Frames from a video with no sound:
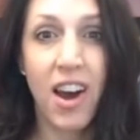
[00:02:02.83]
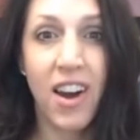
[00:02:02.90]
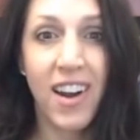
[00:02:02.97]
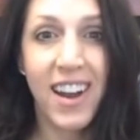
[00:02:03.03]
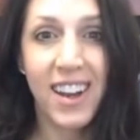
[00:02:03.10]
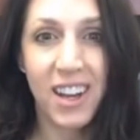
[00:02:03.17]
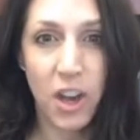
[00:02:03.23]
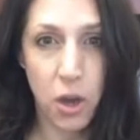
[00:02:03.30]
all
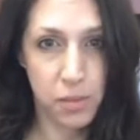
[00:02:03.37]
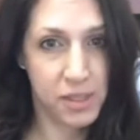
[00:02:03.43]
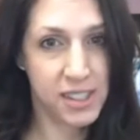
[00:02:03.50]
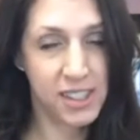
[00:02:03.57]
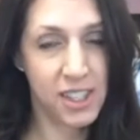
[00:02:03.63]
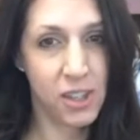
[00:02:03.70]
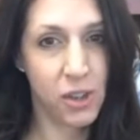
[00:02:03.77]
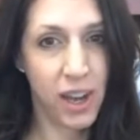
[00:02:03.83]
right, hope to
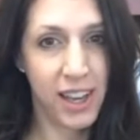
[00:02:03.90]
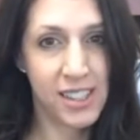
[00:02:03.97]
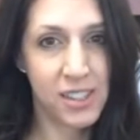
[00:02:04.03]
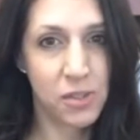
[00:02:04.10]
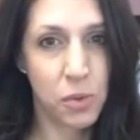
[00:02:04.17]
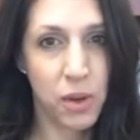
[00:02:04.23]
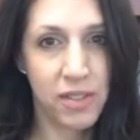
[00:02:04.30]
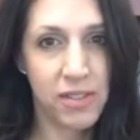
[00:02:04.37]
see you guys
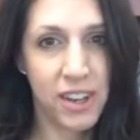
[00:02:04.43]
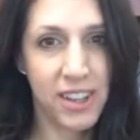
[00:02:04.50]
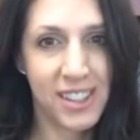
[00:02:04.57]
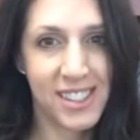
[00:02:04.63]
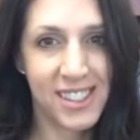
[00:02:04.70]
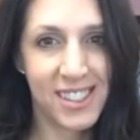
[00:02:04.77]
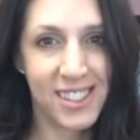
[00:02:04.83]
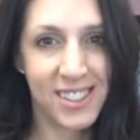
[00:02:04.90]
in one
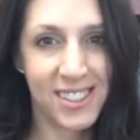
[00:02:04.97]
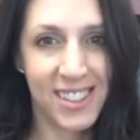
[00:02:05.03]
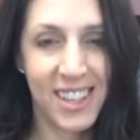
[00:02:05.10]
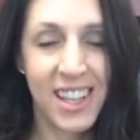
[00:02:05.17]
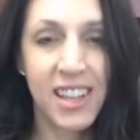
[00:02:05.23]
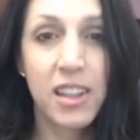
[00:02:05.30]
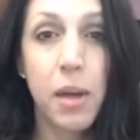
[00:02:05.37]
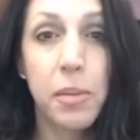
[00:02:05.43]
very soon.
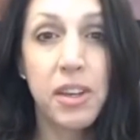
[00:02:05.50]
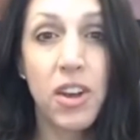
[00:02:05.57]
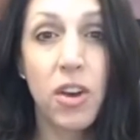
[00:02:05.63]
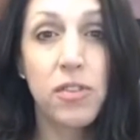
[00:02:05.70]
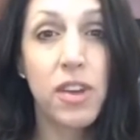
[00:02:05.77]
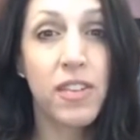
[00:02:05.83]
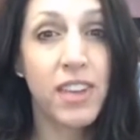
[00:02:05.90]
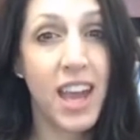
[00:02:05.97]
Let me know
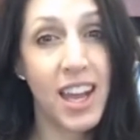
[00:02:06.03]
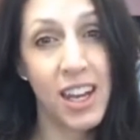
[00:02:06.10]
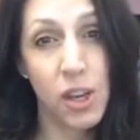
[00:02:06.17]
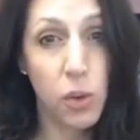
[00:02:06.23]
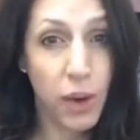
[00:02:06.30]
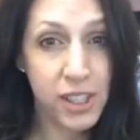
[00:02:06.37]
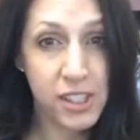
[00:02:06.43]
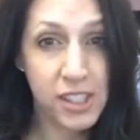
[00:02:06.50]
if you have any
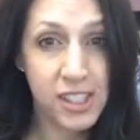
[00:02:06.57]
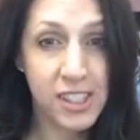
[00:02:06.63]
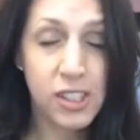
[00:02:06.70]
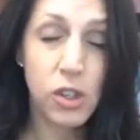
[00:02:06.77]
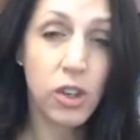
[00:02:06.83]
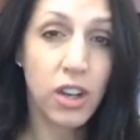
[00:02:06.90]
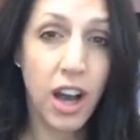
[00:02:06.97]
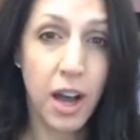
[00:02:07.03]
questions
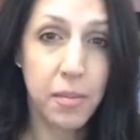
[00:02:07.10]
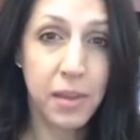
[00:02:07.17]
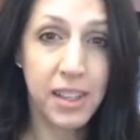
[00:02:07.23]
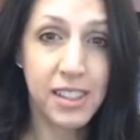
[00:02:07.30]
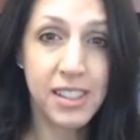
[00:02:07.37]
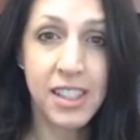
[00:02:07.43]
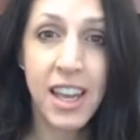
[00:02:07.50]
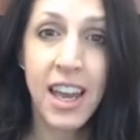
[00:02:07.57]
or
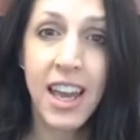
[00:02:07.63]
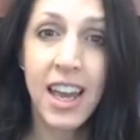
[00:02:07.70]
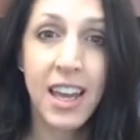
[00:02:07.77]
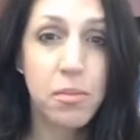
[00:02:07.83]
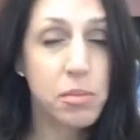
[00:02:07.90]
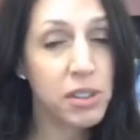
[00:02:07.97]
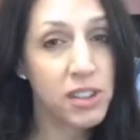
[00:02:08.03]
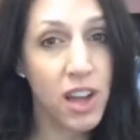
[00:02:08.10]
comments
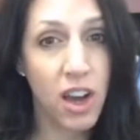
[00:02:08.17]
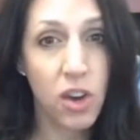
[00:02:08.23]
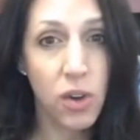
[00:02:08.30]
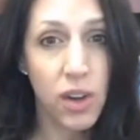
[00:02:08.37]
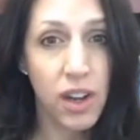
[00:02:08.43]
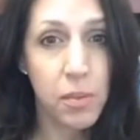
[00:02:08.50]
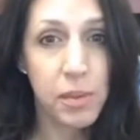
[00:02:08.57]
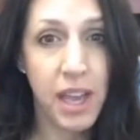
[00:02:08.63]
below
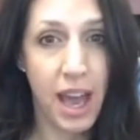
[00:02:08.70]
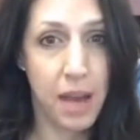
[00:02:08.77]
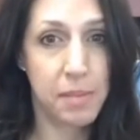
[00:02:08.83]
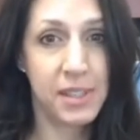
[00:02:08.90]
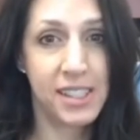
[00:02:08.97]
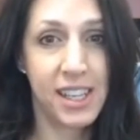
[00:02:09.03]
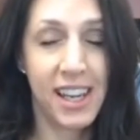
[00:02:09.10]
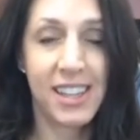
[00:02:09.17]
and I'd be
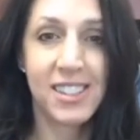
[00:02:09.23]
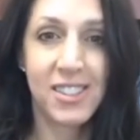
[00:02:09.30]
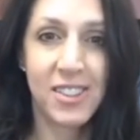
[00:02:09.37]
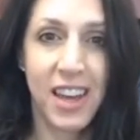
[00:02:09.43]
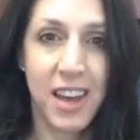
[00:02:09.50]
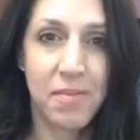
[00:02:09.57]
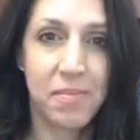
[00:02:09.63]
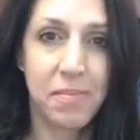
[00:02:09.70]
happy to answer
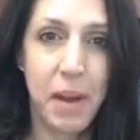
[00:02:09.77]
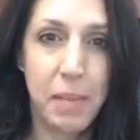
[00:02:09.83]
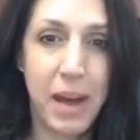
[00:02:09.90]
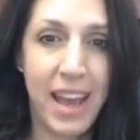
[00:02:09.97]
them. Bye